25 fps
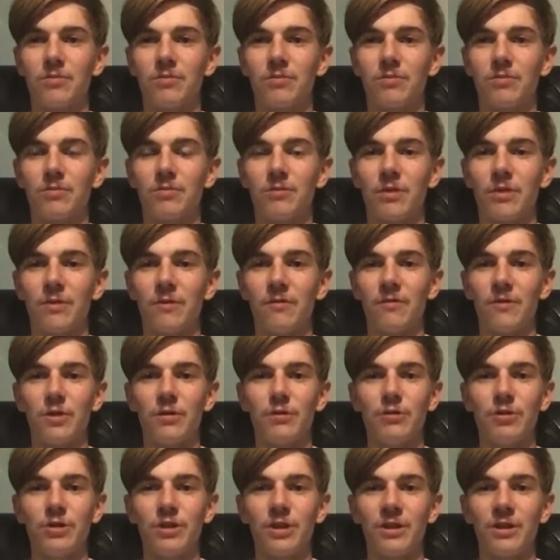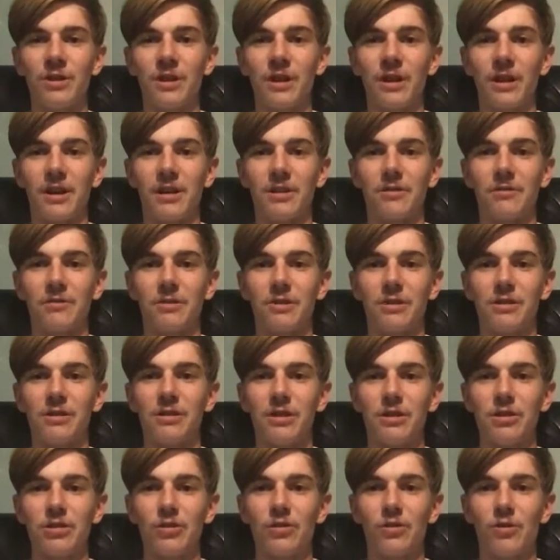confusion and the
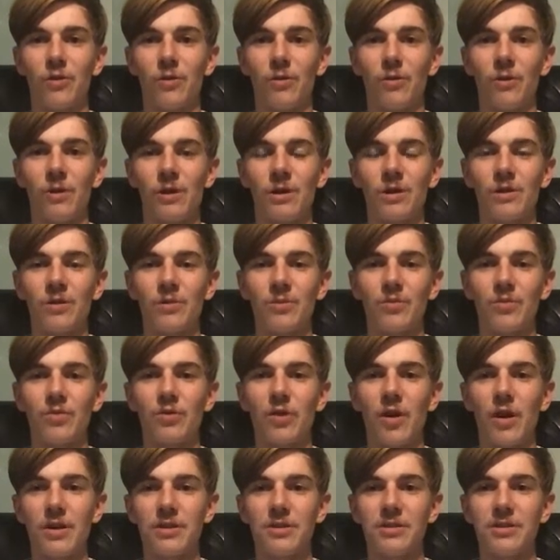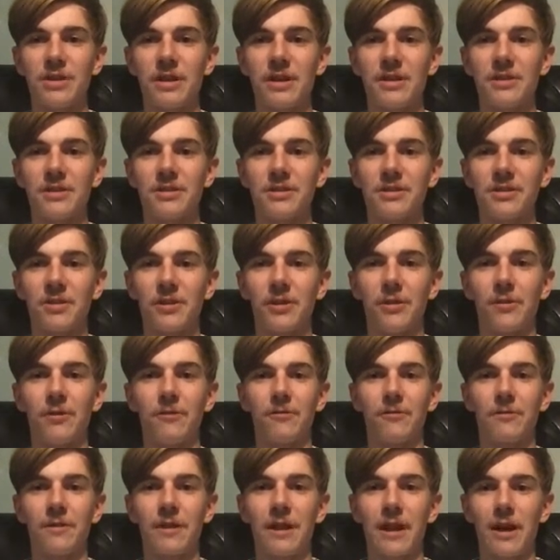additional process
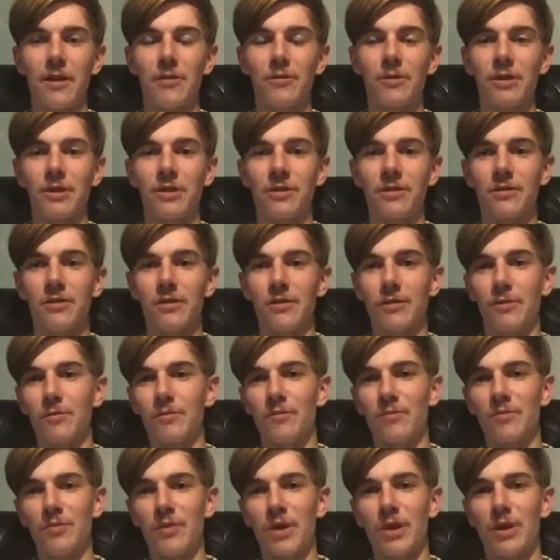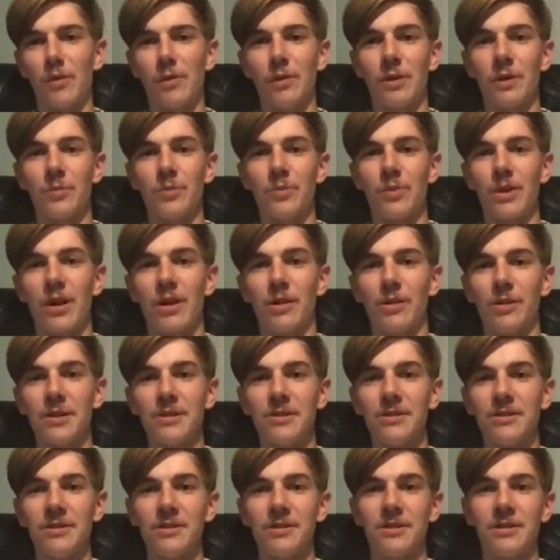of counting the mail-in
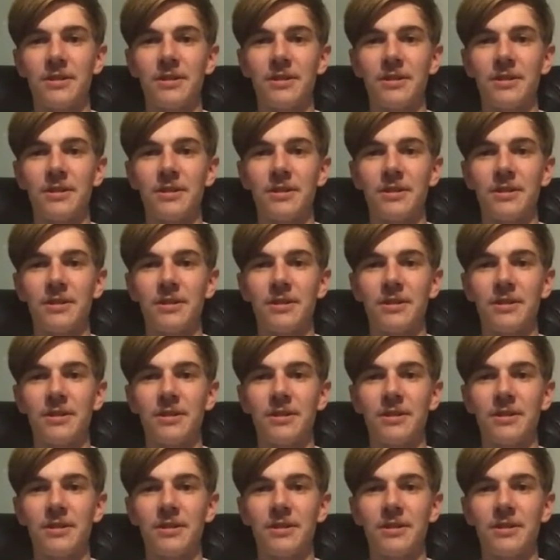ballots.